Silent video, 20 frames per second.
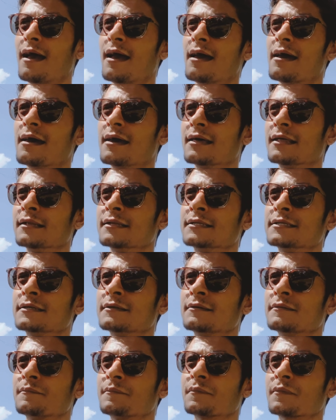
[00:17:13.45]
And
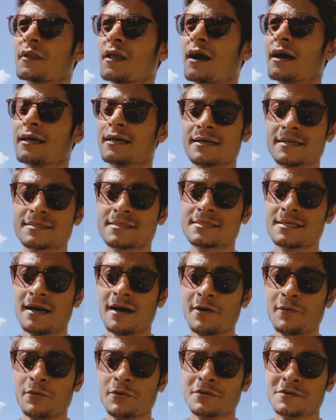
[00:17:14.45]
I guess
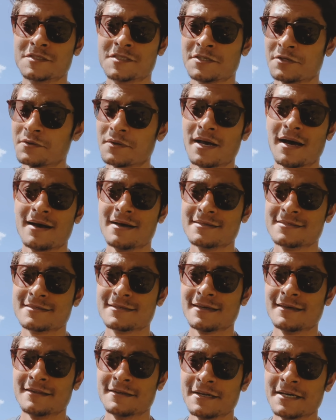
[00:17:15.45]
I will see you
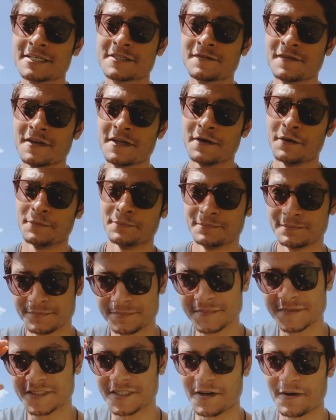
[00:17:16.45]
guys in the next video.
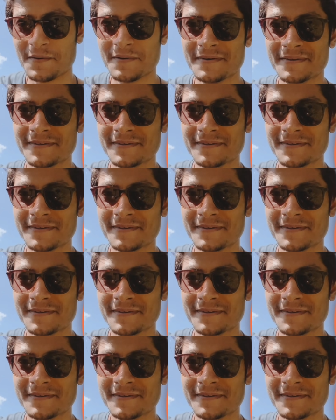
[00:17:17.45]
Ciao.